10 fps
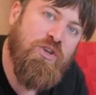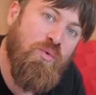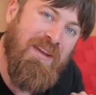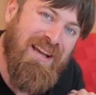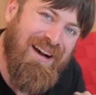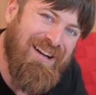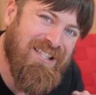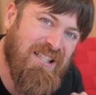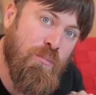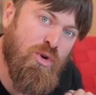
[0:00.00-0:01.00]
doing
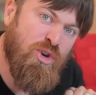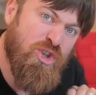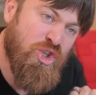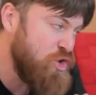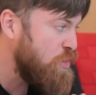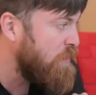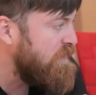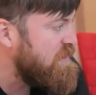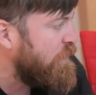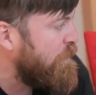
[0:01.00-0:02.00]
customer
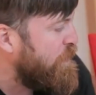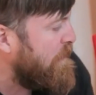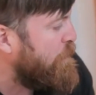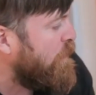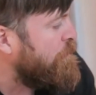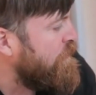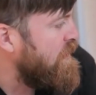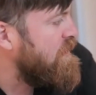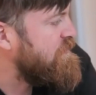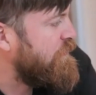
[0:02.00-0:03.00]
service for people.
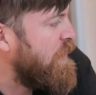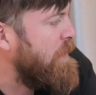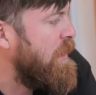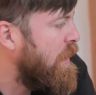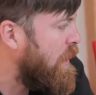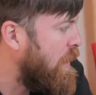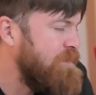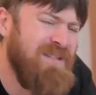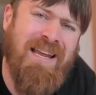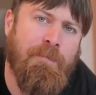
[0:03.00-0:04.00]
He's from
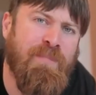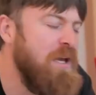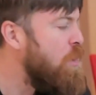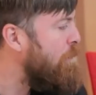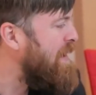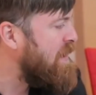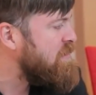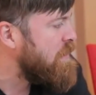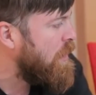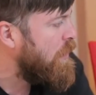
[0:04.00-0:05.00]
Tampico,
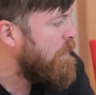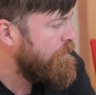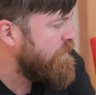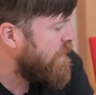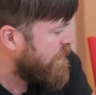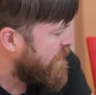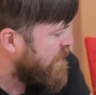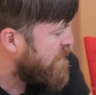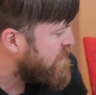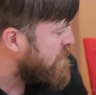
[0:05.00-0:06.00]
Mexico. There he
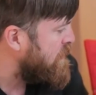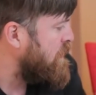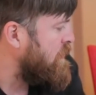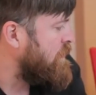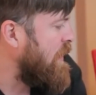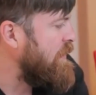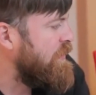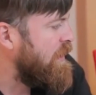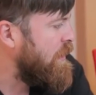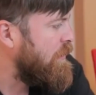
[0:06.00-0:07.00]
is, right
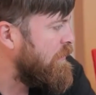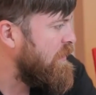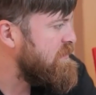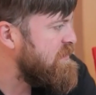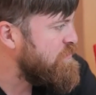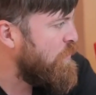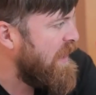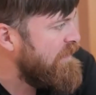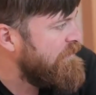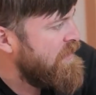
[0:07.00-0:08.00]
there. That's his
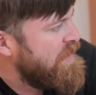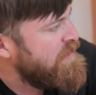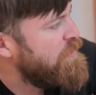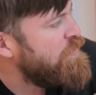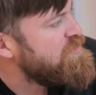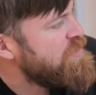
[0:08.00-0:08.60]
wife. He earns